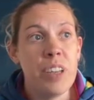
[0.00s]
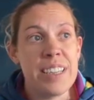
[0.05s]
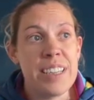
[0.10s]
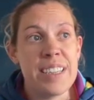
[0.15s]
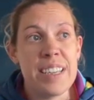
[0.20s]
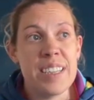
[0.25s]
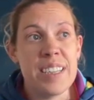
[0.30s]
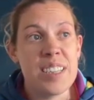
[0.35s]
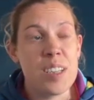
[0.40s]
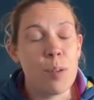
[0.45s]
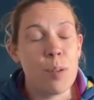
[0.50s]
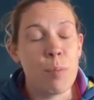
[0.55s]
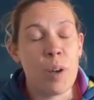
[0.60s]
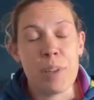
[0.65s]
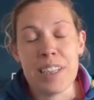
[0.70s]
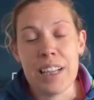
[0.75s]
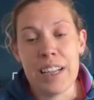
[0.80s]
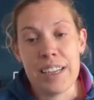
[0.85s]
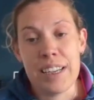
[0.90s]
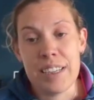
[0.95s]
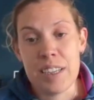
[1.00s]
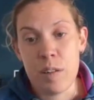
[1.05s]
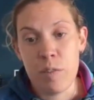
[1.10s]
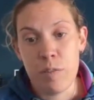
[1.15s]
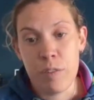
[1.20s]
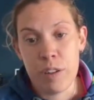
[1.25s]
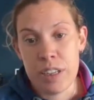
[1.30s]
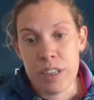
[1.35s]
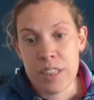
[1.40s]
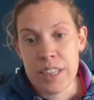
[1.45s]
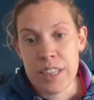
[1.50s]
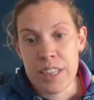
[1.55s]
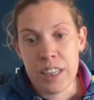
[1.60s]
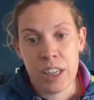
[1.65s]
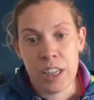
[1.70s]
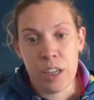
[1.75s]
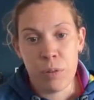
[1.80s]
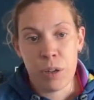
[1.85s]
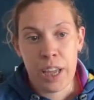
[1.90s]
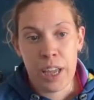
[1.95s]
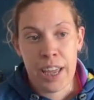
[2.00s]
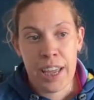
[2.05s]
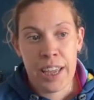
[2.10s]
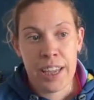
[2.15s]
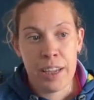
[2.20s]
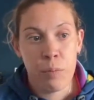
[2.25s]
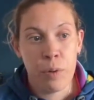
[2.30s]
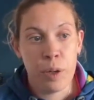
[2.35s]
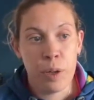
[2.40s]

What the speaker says: system might be slightly different in the UK.